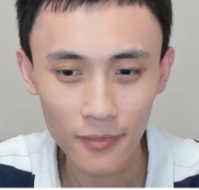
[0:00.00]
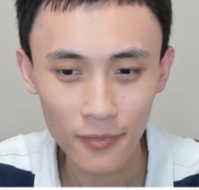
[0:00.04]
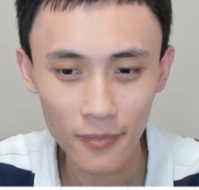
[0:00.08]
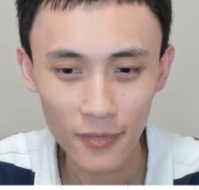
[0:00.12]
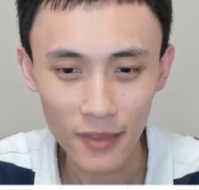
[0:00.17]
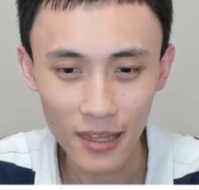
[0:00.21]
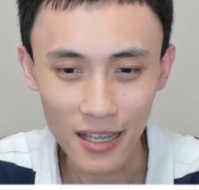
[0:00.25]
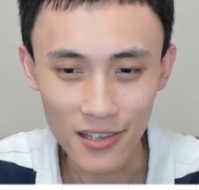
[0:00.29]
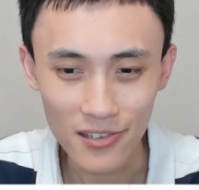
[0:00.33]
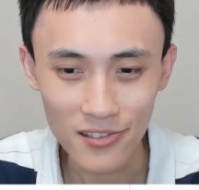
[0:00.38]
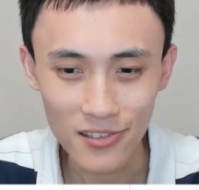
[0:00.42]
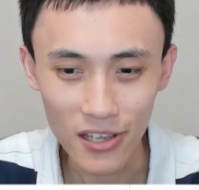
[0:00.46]

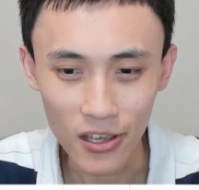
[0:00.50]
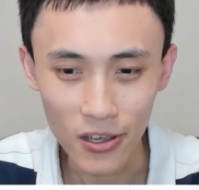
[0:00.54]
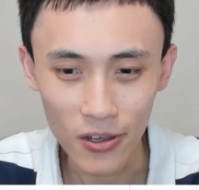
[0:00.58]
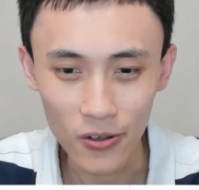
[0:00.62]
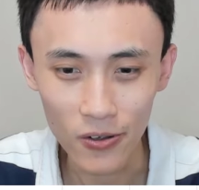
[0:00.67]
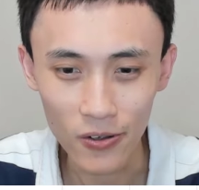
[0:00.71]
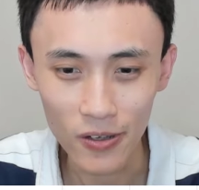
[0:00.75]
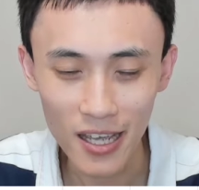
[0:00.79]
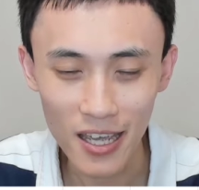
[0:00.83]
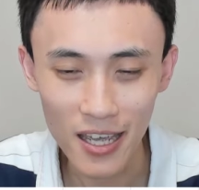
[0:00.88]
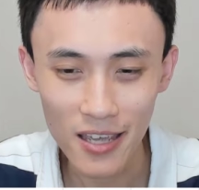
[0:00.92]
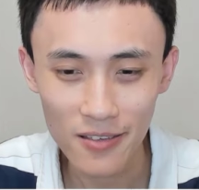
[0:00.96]
Then say
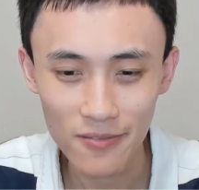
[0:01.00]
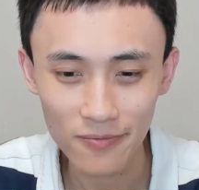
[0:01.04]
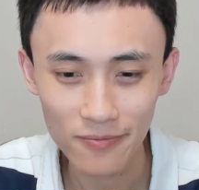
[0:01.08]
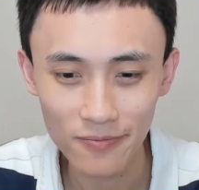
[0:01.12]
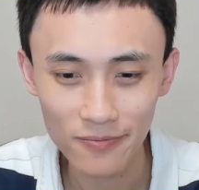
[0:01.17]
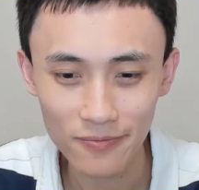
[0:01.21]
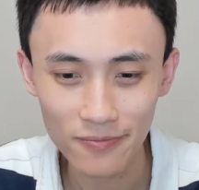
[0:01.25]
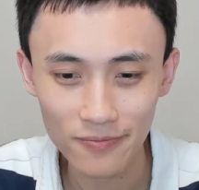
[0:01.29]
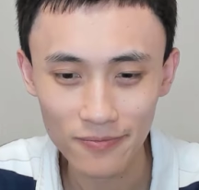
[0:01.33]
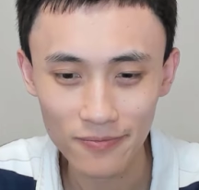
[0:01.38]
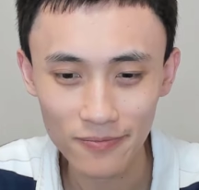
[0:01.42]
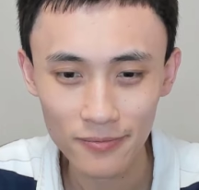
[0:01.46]
OK.
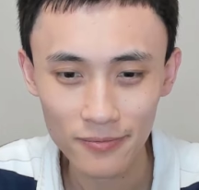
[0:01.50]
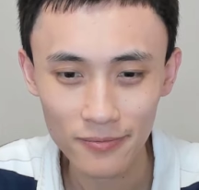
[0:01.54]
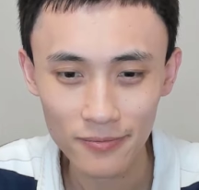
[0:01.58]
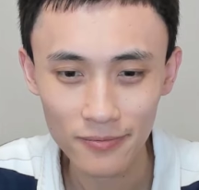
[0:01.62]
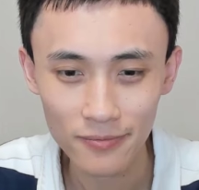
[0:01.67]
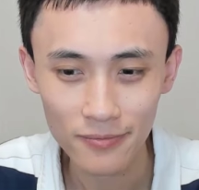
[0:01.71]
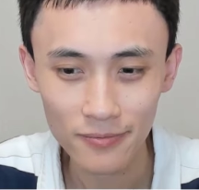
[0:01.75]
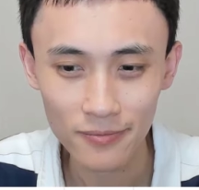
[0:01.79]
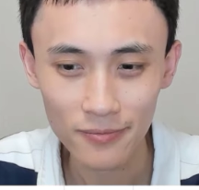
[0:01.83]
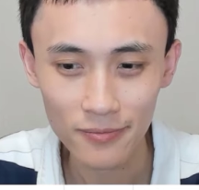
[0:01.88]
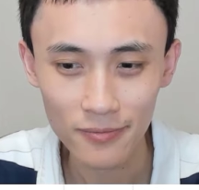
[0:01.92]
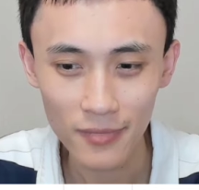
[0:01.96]

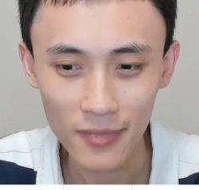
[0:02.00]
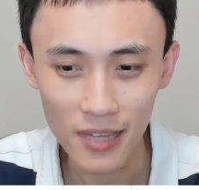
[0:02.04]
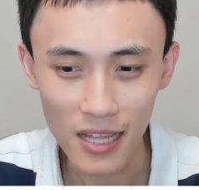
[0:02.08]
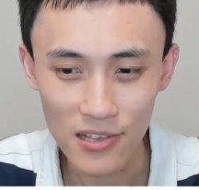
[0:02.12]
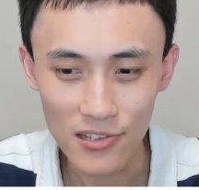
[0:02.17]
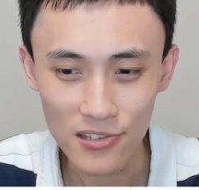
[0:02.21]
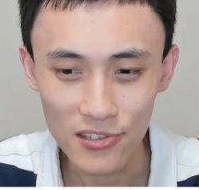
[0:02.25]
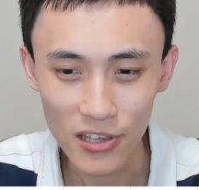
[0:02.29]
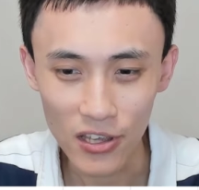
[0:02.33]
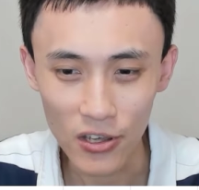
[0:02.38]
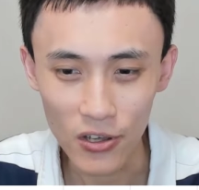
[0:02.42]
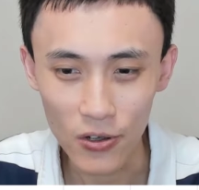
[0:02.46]

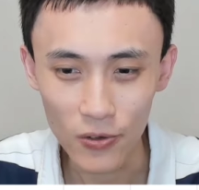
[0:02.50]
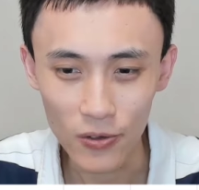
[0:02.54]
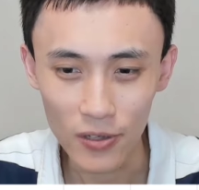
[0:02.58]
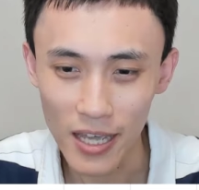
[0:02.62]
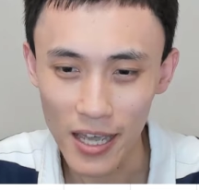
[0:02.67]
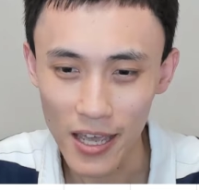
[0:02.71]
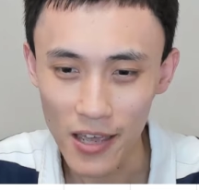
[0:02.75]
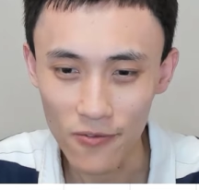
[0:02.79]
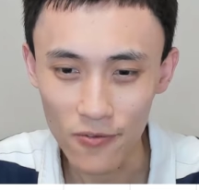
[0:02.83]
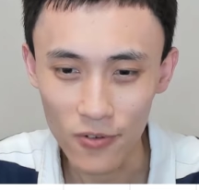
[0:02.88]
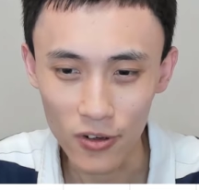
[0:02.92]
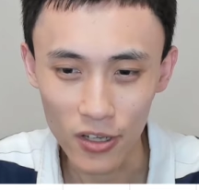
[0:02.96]
Then say
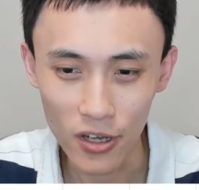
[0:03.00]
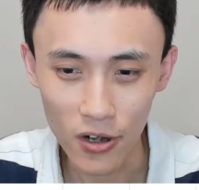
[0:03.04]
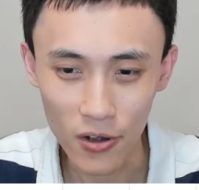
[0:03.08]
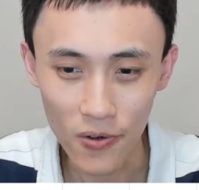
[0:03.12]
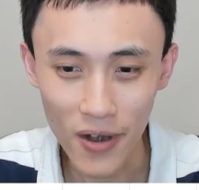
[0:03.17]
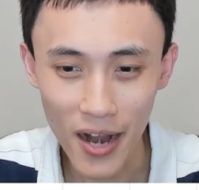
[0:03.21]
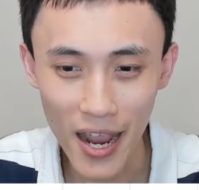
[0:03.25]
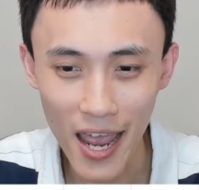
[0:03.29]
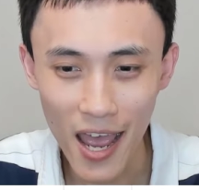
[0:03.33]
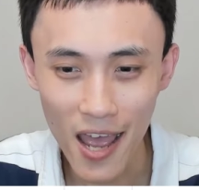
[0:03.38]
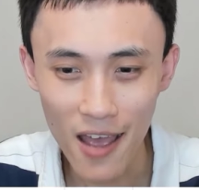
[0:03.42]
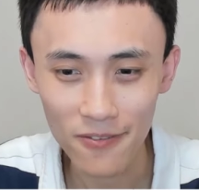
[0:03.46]
OK for the
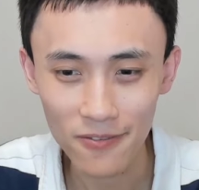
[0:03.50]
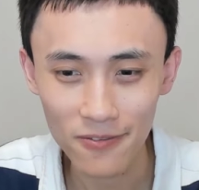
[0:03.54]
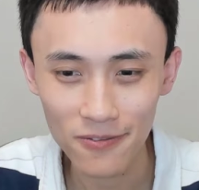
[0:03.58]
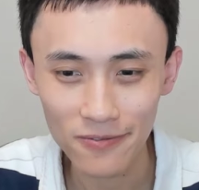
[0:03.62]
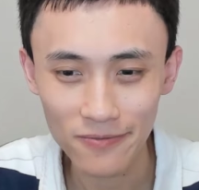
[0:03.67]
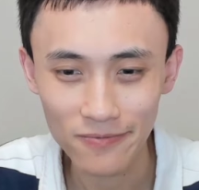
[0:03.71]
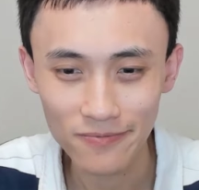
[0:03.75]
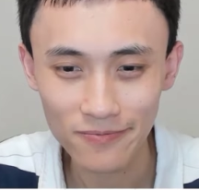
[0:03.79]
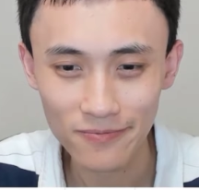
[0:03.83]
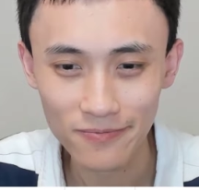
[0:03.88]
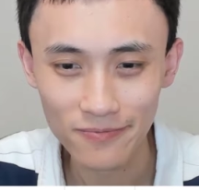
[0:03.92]
graph.